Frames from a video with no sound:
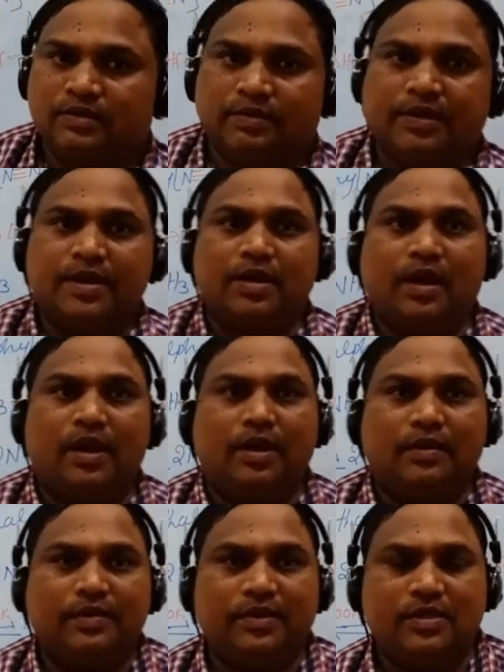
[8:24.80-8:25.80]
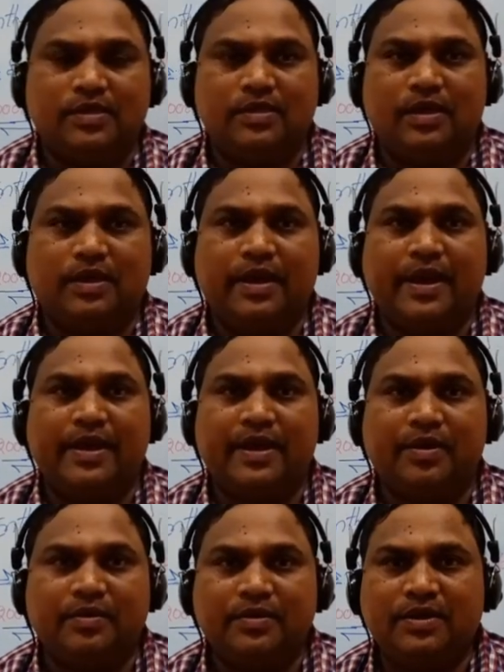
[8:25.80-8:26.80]
This is the
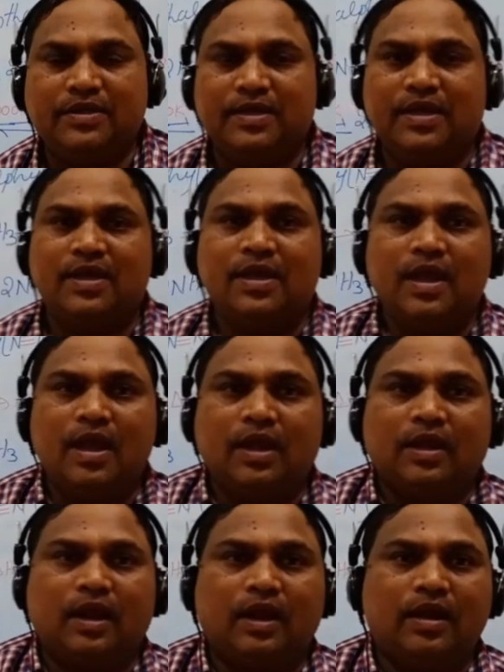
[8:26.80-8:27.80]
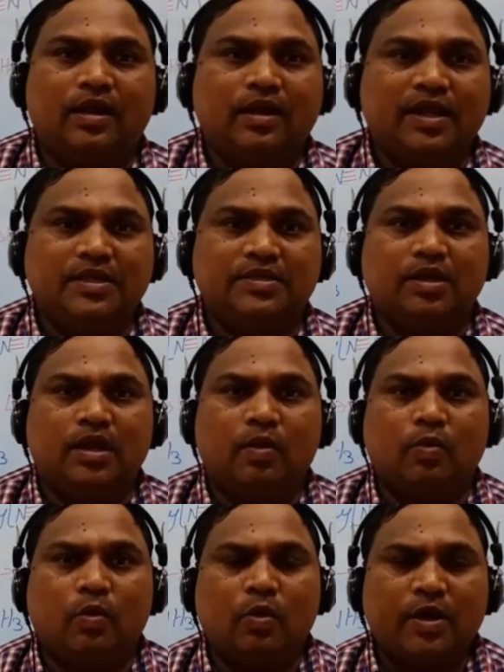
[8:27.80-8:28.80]
dinitrogen is a colorless,
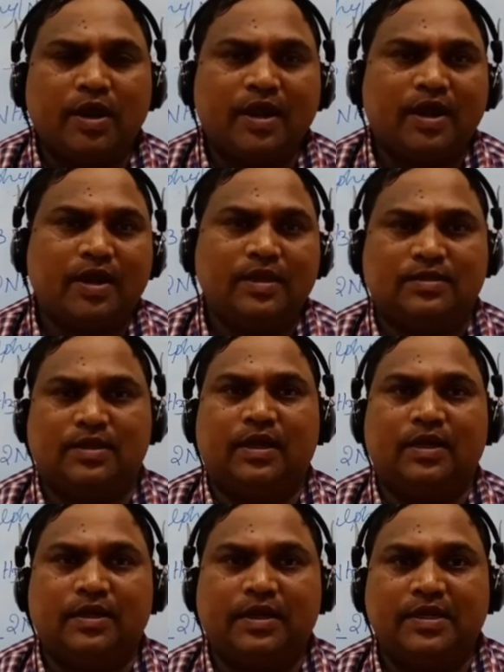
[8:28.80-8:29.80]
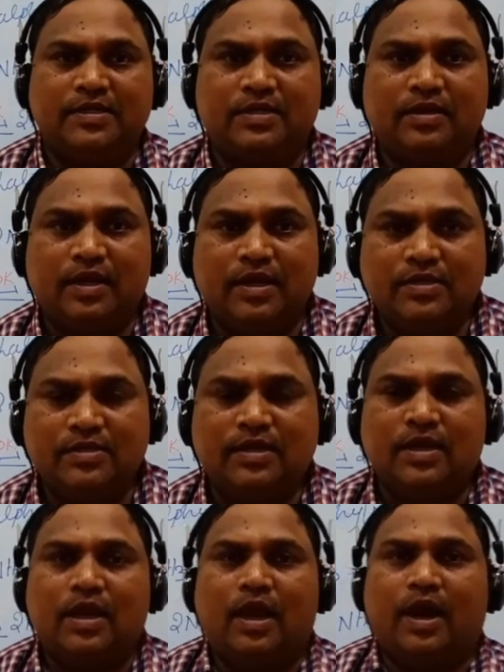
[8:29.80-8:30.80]
odorless,
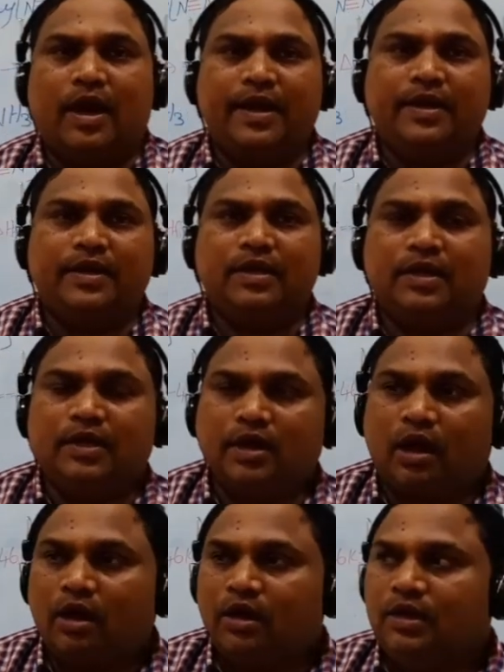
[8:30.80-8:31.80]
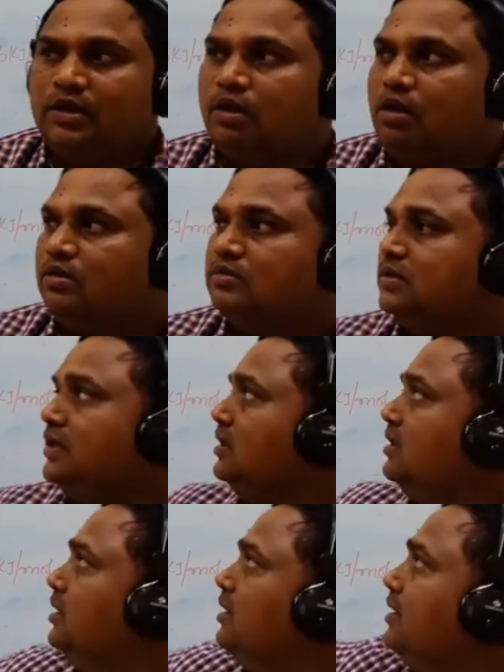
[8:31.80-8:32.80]
tasteless, and non-toxic
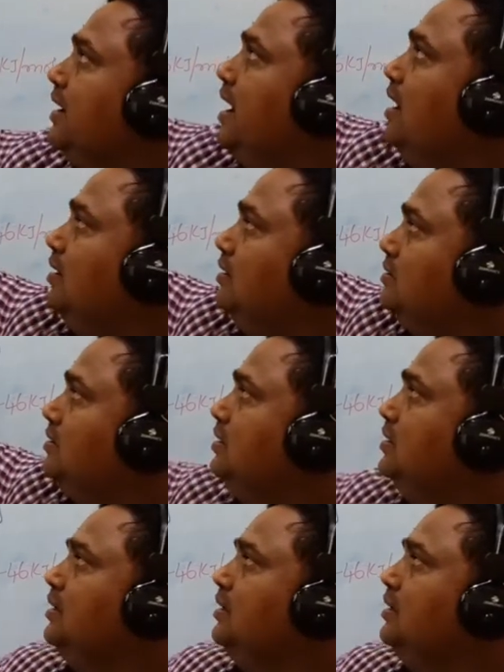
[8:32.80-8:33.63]
gas.